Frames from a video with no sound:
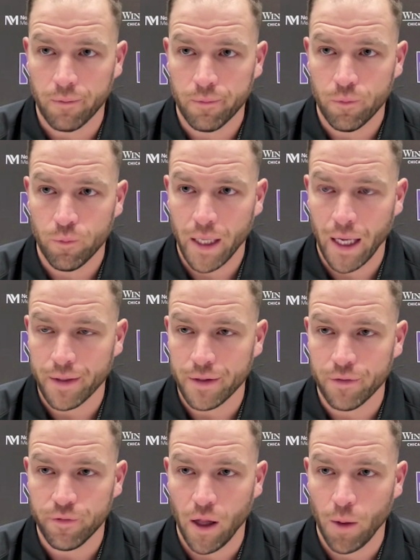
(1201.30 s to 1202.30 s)
We got to
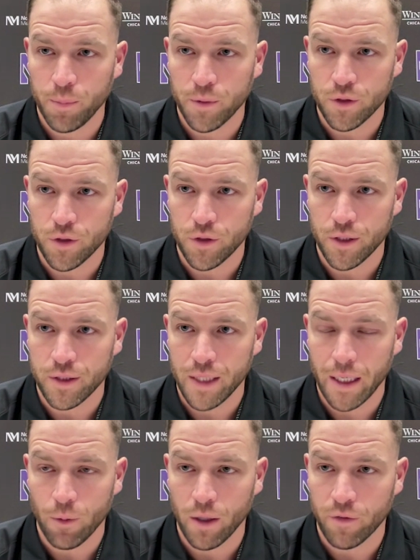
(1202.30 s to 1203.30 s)
develop as good as
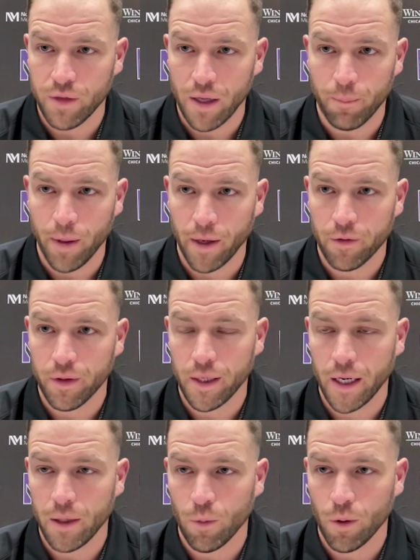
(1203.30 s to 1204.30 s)
anyone, if not better than
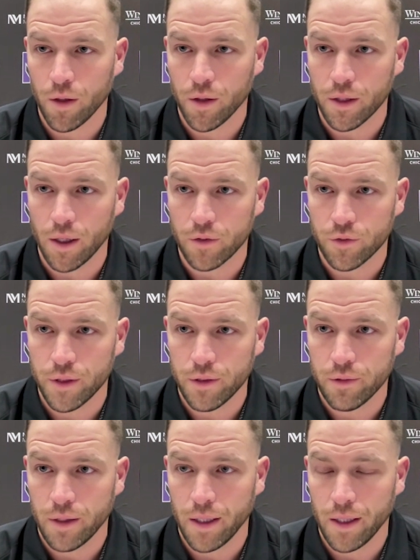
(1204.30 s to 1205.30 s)
anyone in the country.
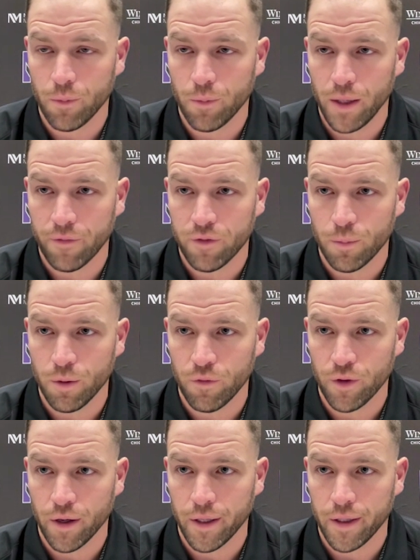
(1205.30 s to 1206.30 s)
And then we have to be
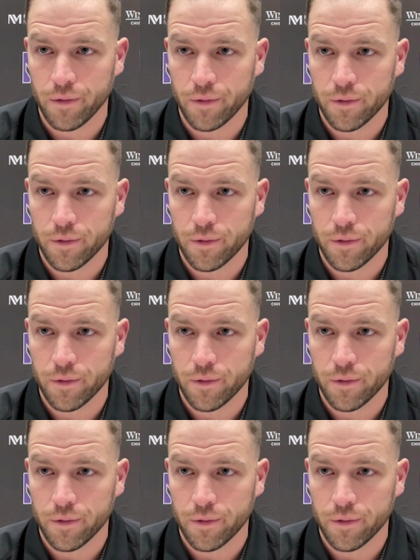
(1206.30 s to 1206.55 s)
very,